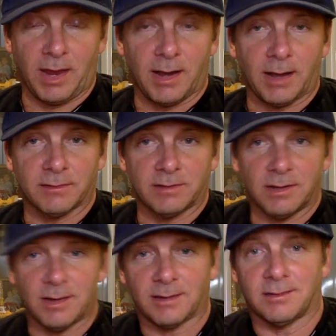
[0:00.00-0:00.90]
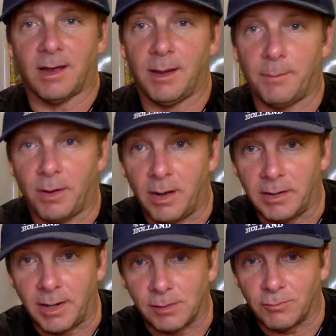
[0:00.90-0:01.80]
and I'll see you next time on
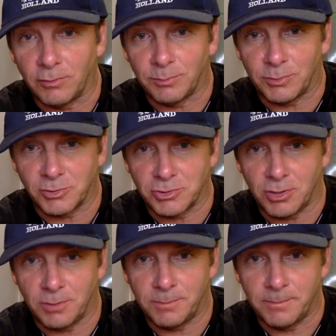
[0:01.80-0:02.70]
The Alan Rosenberg Show.